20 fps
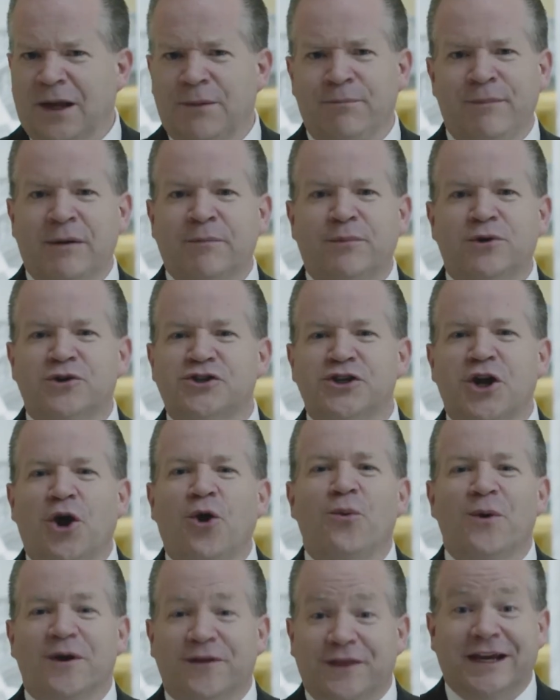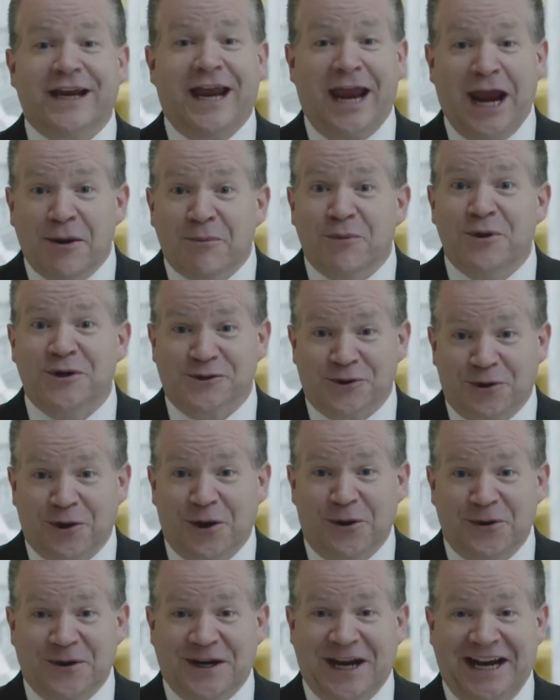Members know where the cameras are
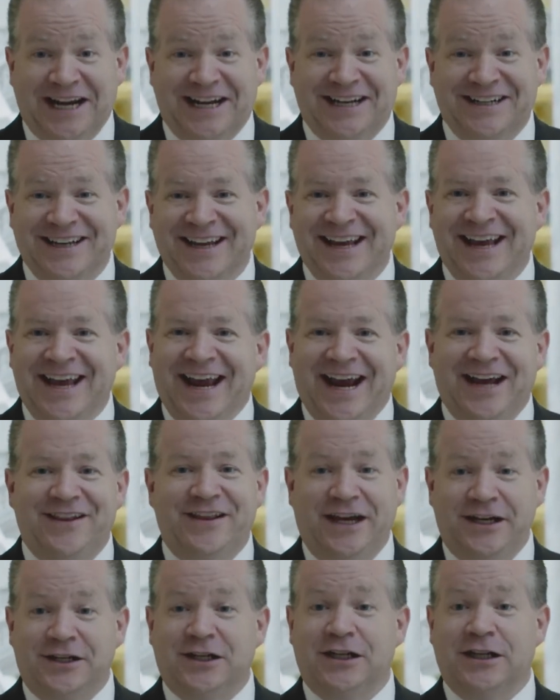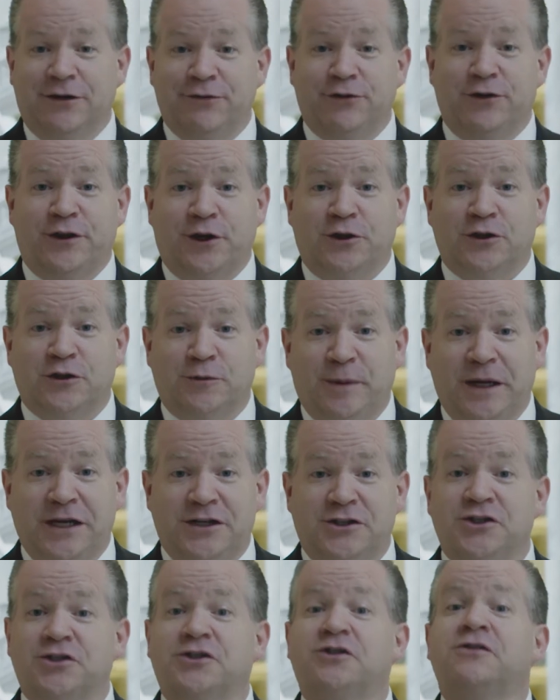located, and they deliver their
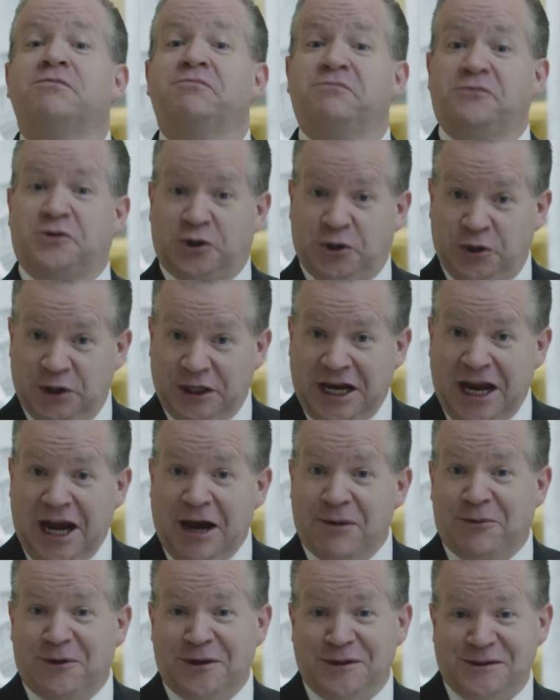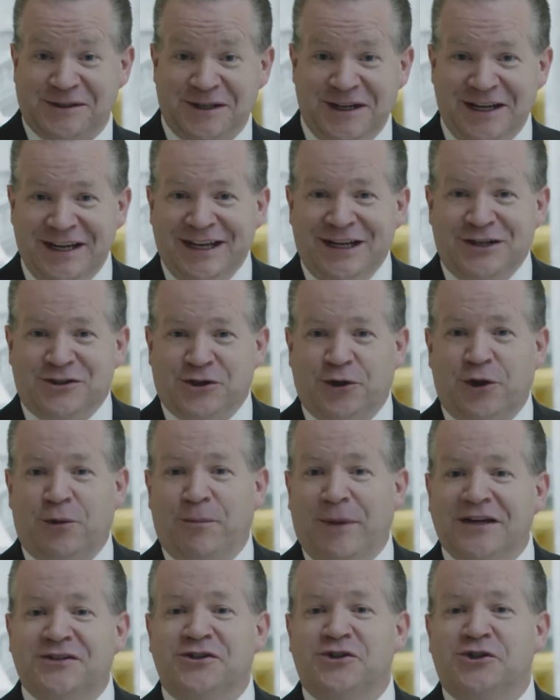speeches to the cameras, so their
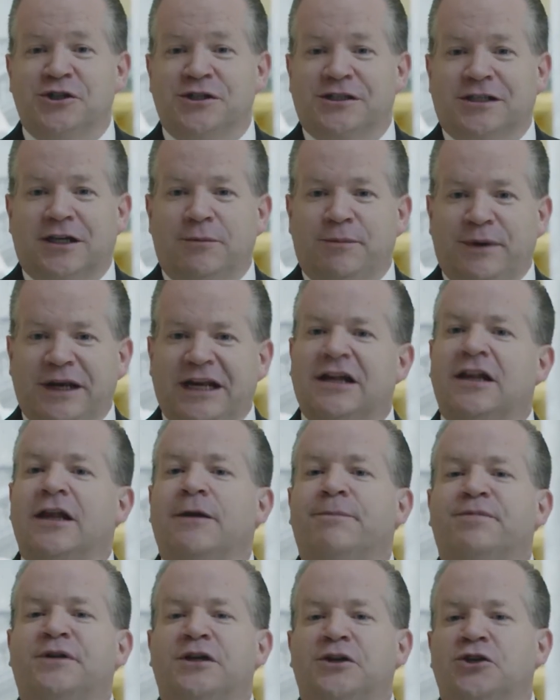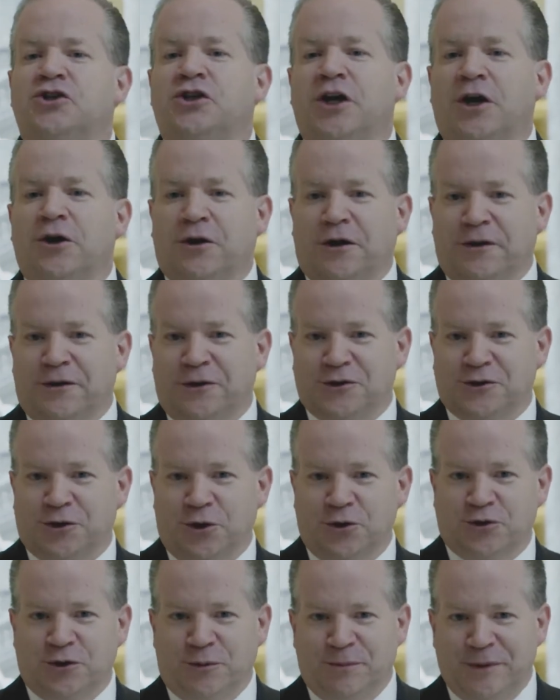messages can be clipped and shared on their
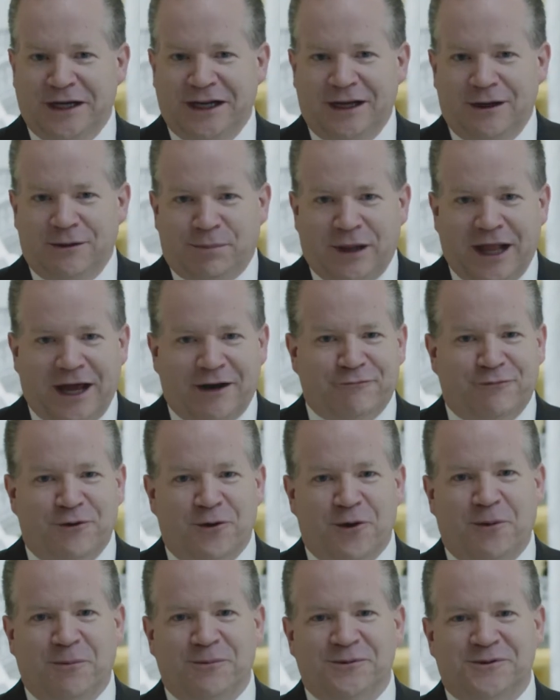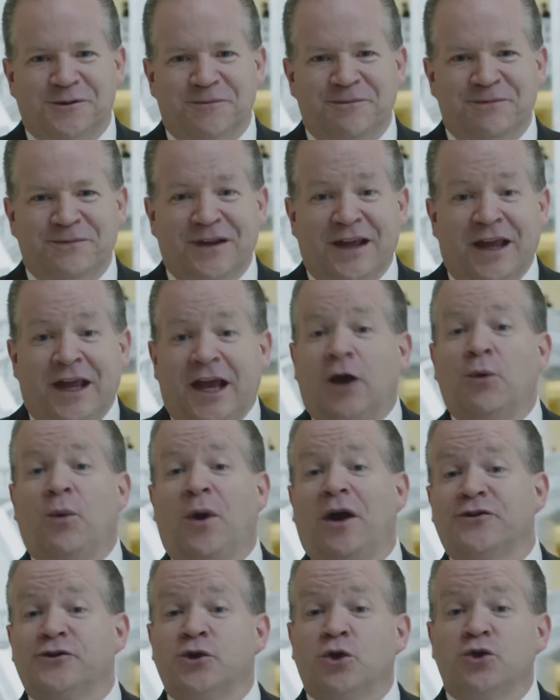social media platforms. And
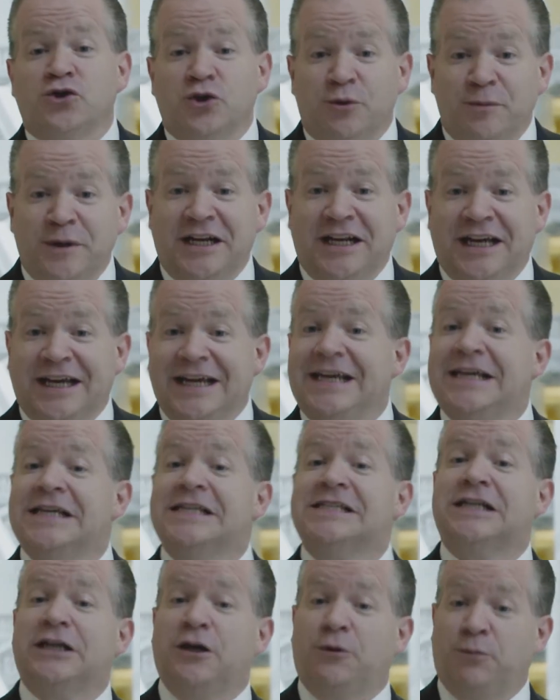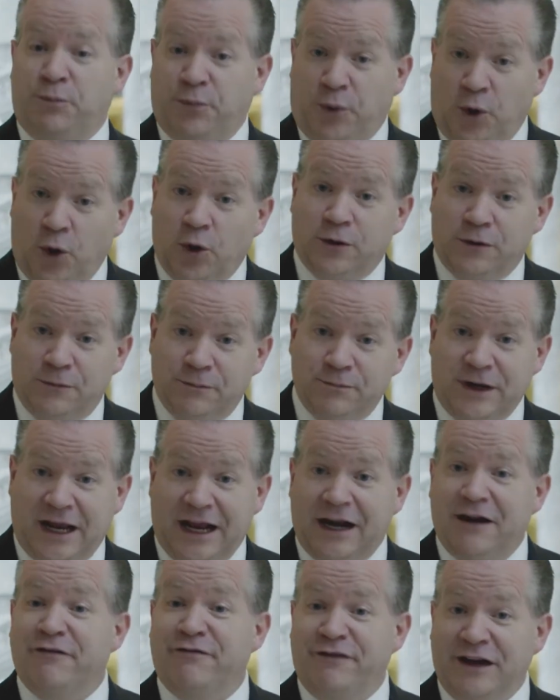while social media is an important
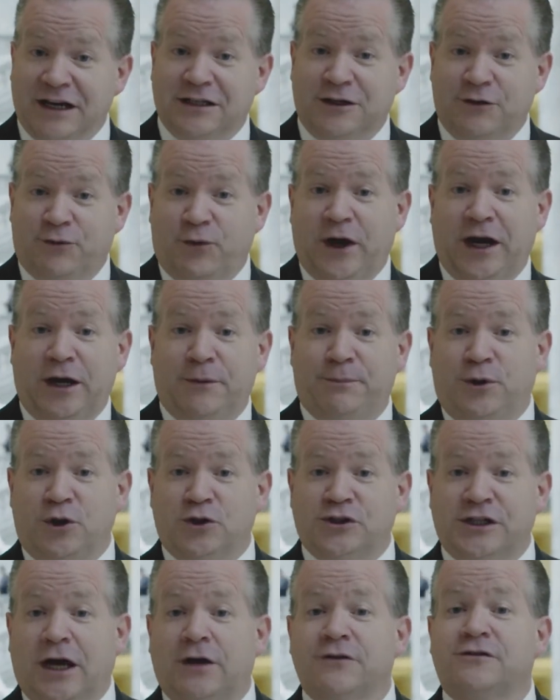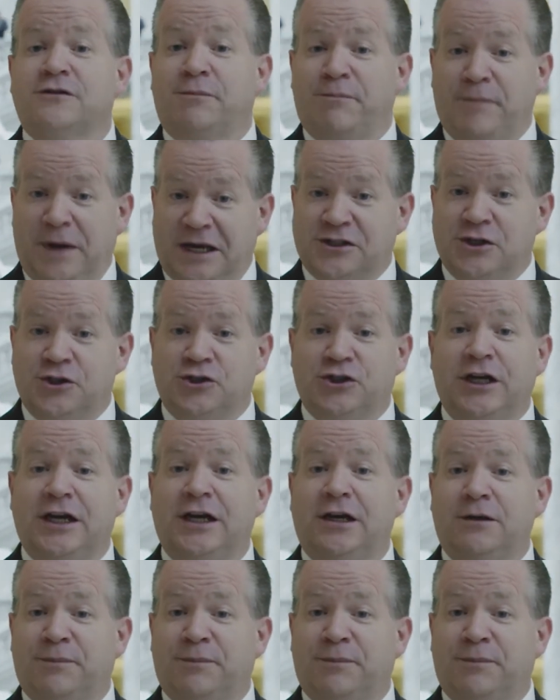and effective way to push out some messaging